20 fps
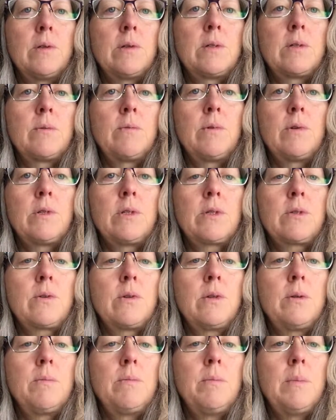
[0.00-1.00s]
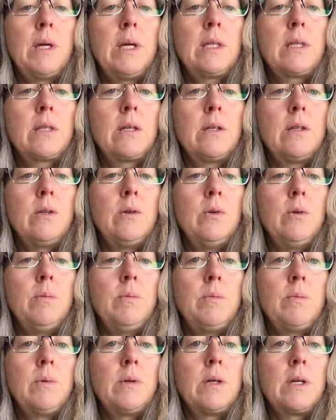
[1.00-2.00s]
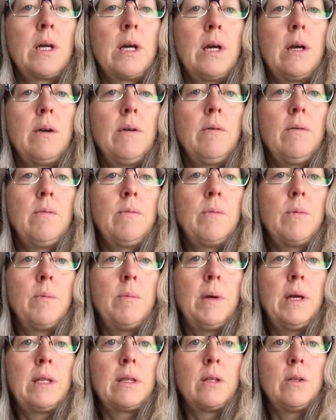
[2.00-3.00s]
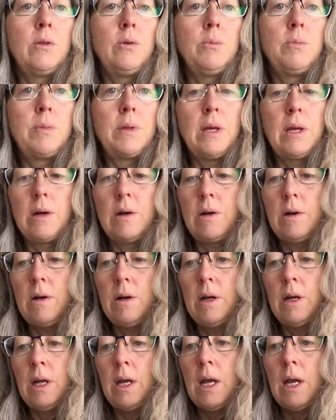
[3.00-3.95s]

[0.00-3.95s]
So we're just going to make the loop, okay? We'll make the loop there.